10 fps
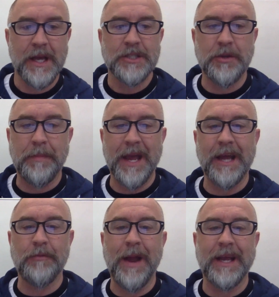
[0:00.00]

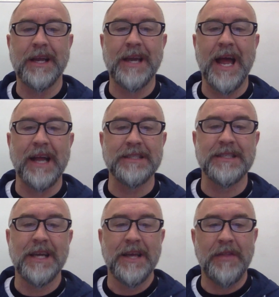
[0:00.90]
Japan
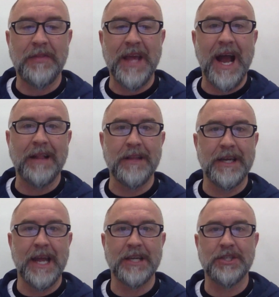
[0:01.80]
recognized that the island
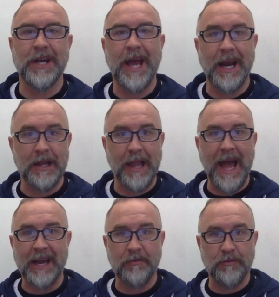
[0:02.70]
nation had a
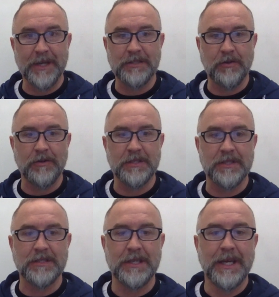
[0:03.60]
lack of
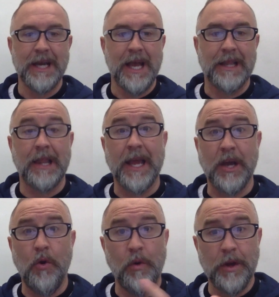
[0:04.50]
resources like
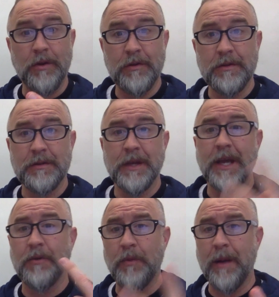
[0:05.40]
oil
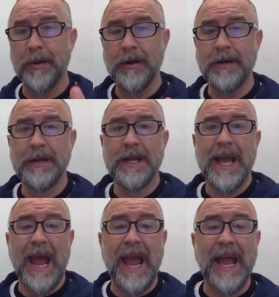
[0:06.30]
and rubber,
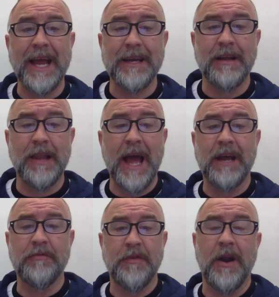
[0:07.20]
and a lack
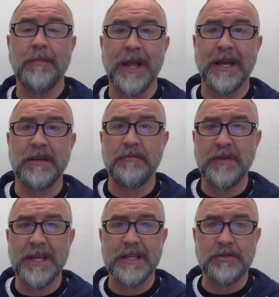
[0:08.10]
of farmland to
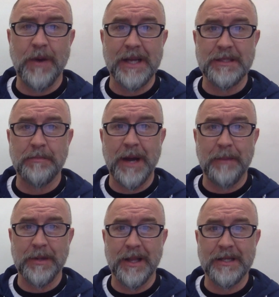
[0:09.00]
feed its rising
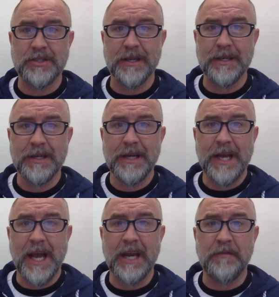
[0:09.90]
population.
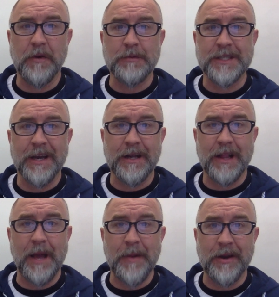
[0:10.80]
And if it was going to
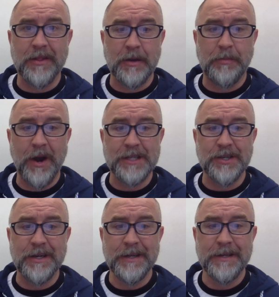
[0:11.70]
climb out of the
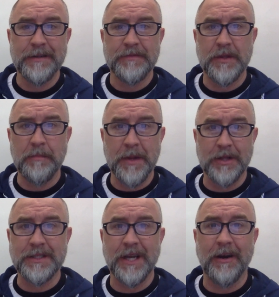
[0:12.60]
Depression, the
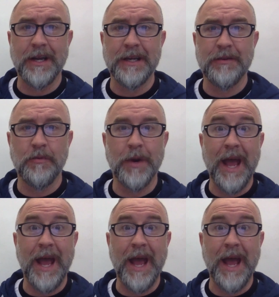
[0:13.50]
military would